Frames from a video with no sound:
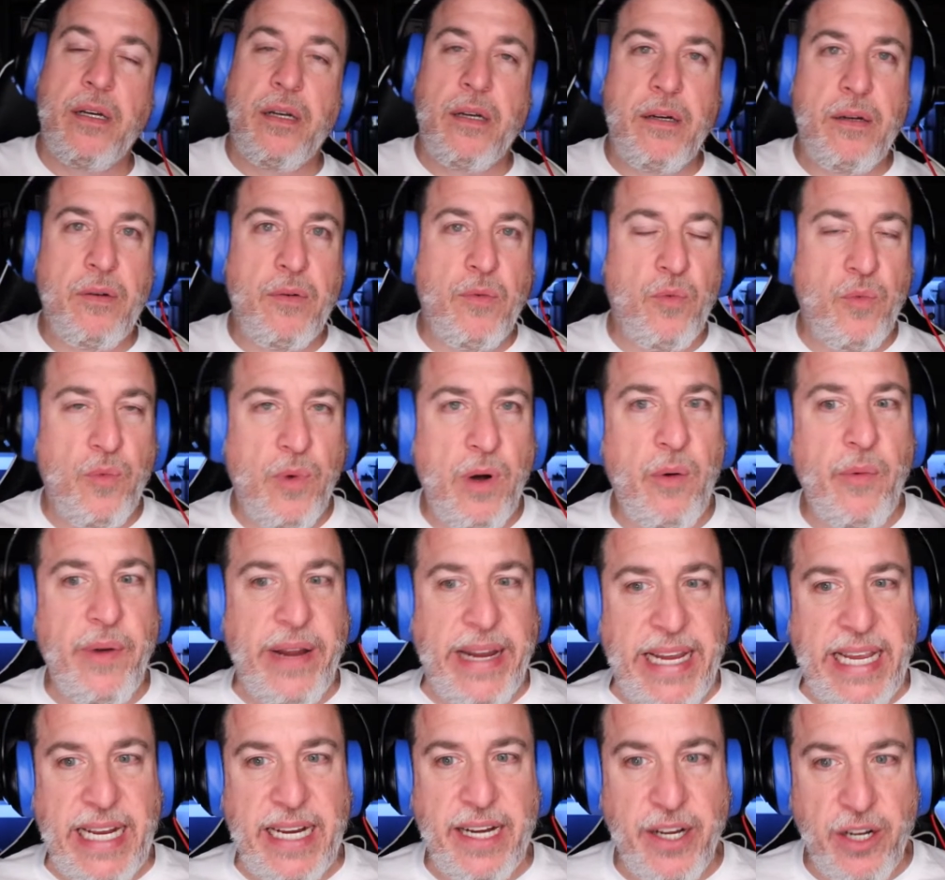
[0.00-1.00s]
what we
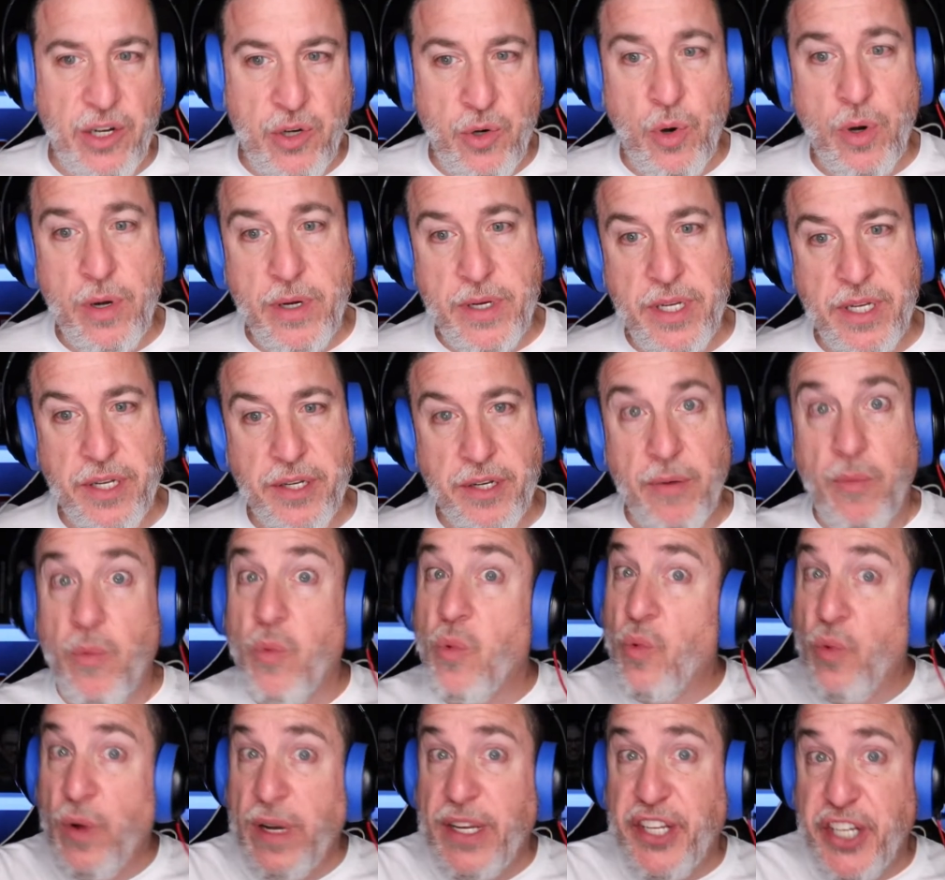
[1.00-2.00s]
get in a court system,
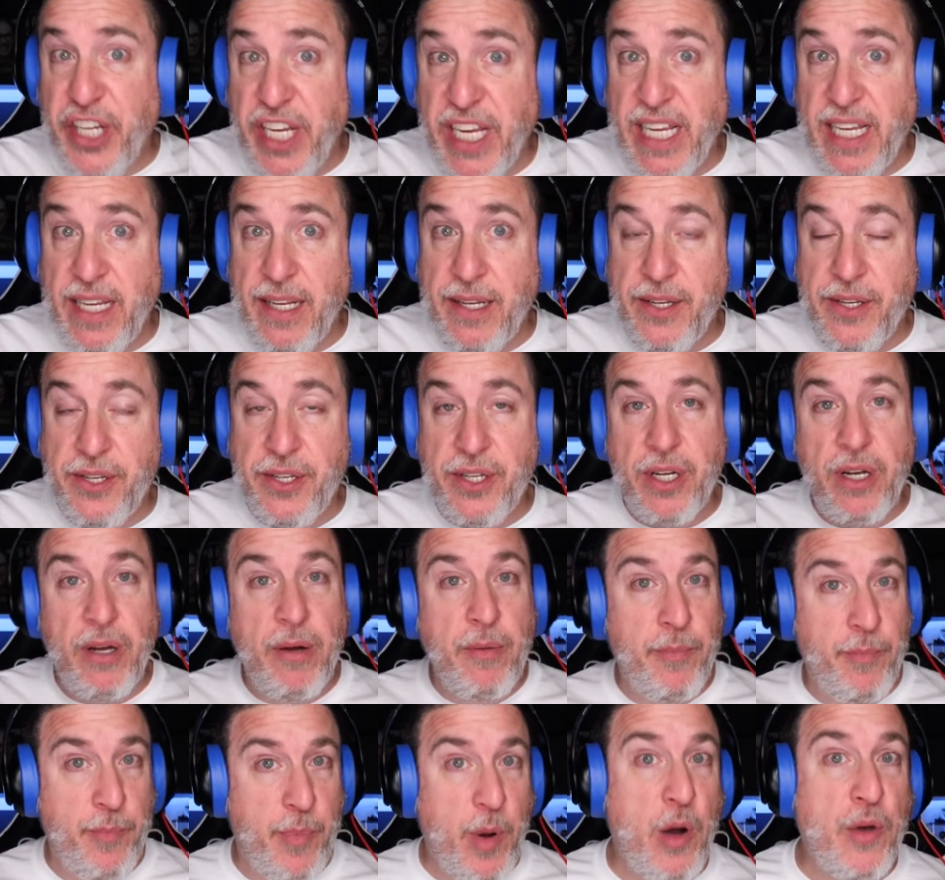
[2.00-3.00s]
which is
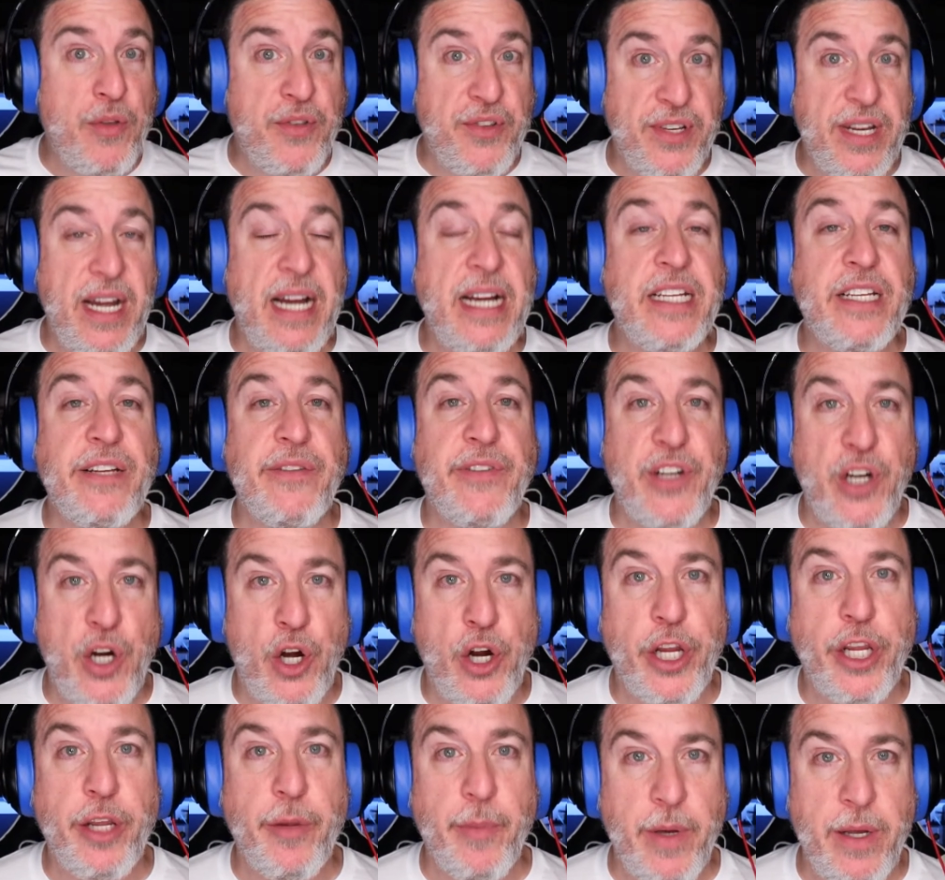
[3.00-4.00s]
both sides of an
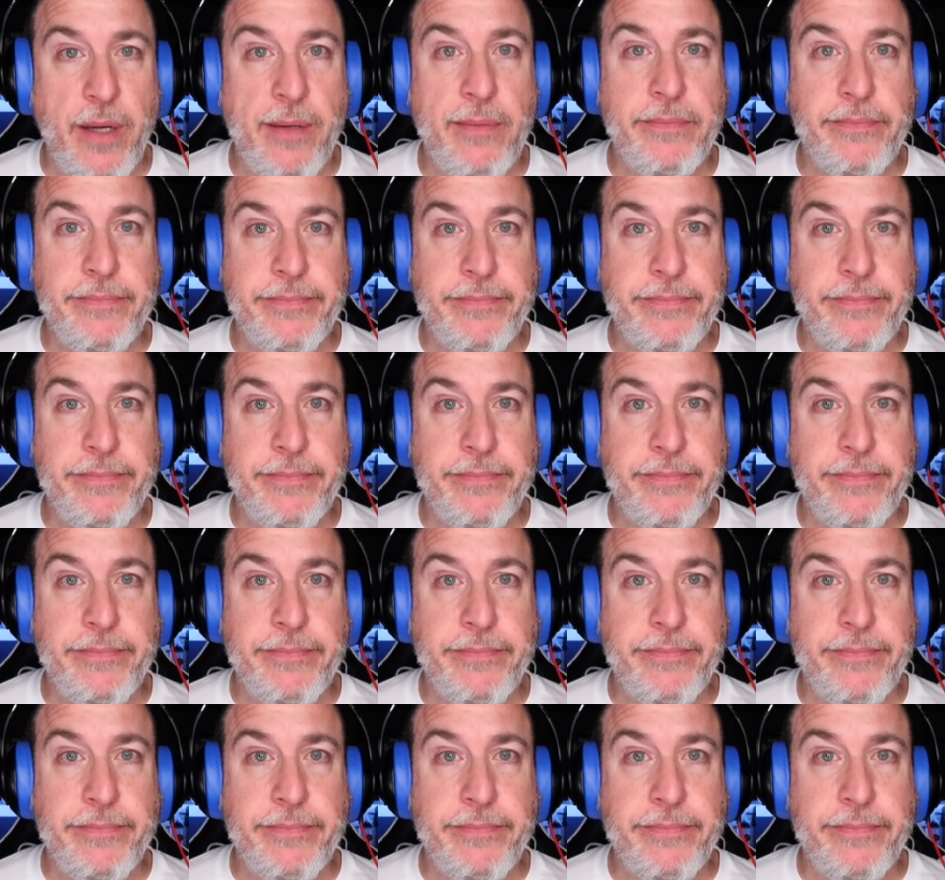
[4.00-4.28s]
argument.